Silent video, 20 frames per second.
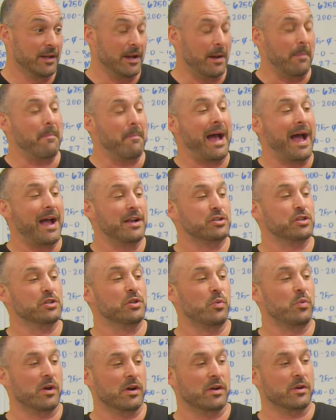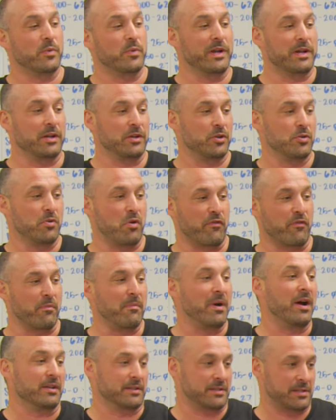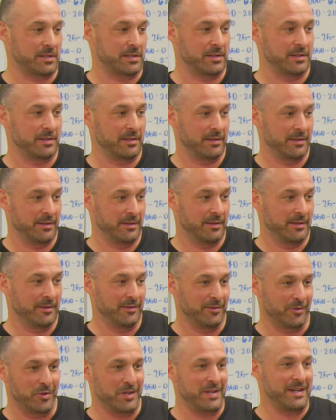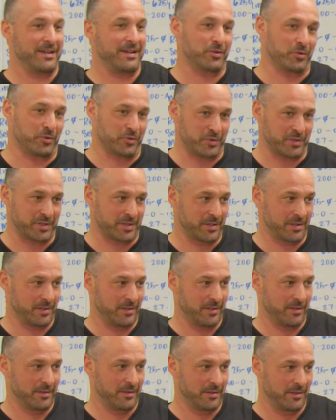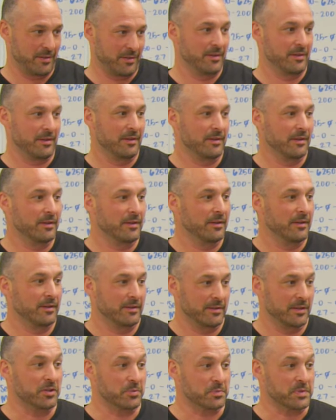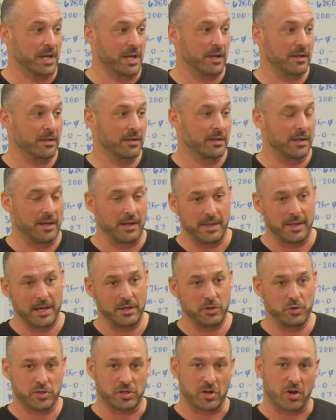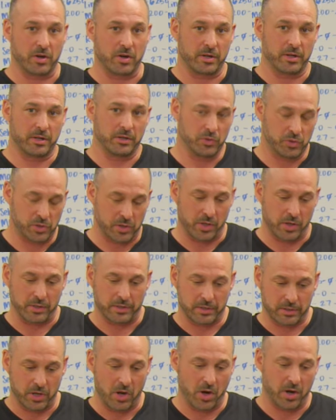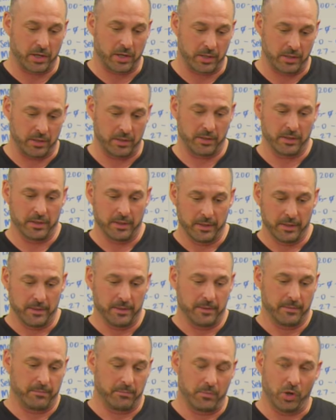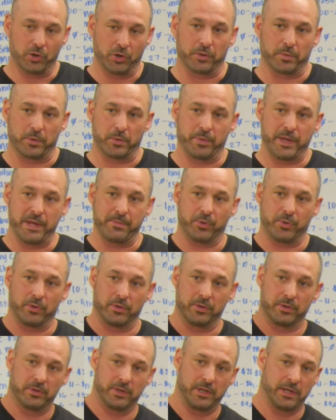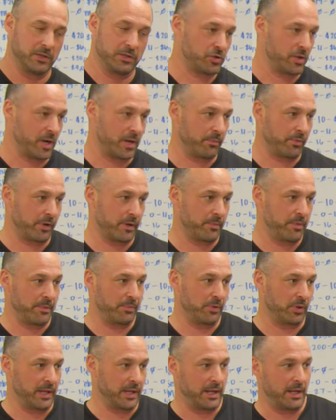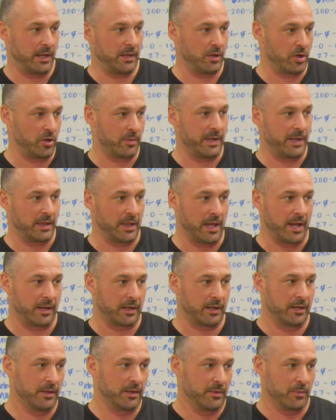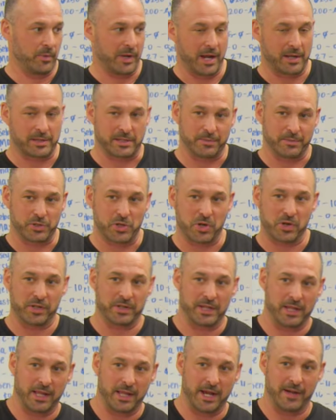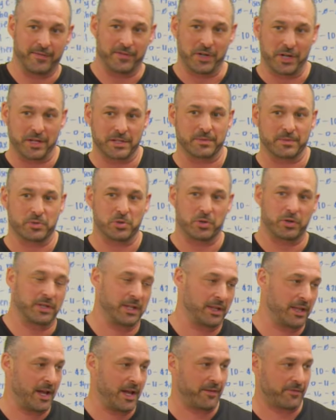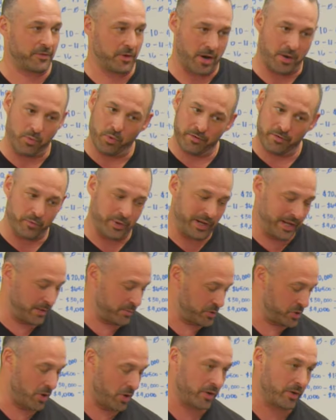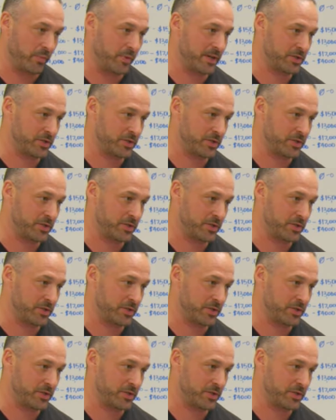Imagine the work we could do over months or years. You know what I'm saying? And then you start talking to multiple people. He's trying to bring people in. You know what I mean? Like, we got some started, they left. Got some started, they left. All right, what if we get them started?